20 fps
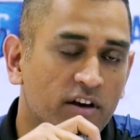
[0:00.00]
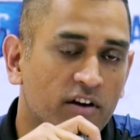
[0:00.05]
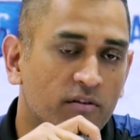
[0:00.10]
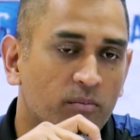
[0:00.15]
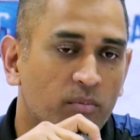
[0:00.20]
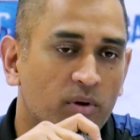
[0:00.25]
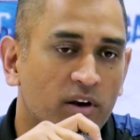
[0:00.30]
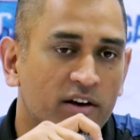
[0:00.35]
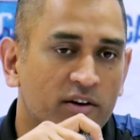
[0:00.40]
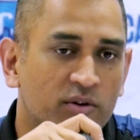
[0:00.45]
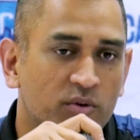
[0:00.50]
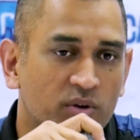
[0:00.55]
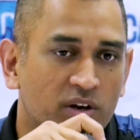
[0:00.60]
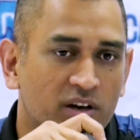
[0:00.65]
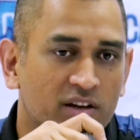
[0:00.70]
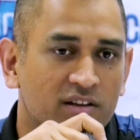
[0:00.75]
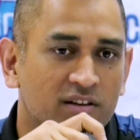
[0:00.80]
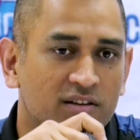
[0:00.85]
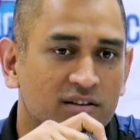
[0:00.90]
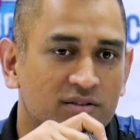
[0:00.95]
we have played
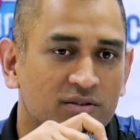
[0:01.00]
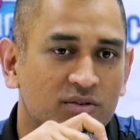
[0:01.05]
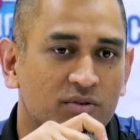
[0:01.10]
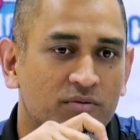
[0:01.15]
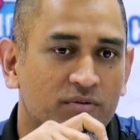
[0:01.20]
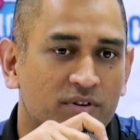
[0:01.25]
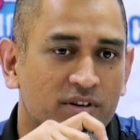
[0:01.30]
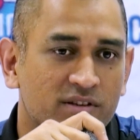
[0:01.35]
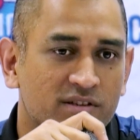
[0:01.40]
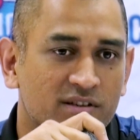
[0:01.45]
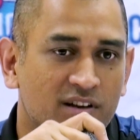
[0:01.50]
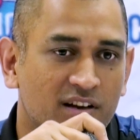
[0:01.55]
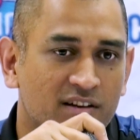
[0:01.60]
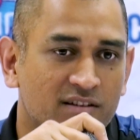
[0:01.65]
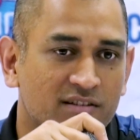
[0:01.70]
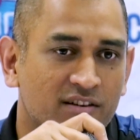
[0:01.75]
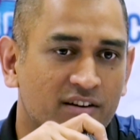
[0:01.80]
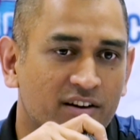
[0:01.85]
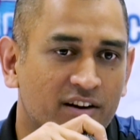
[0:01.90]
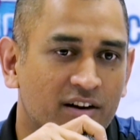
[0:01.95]
together, you know, first
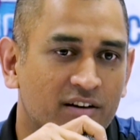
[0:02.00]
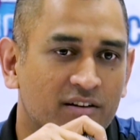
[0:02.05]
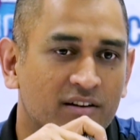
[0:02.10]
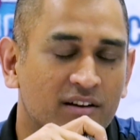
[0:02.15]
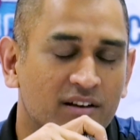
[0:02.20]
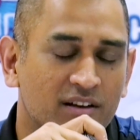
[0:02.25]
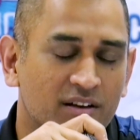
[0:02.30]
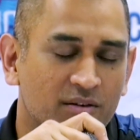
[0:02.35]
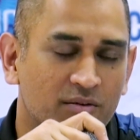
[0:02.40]
class cricket.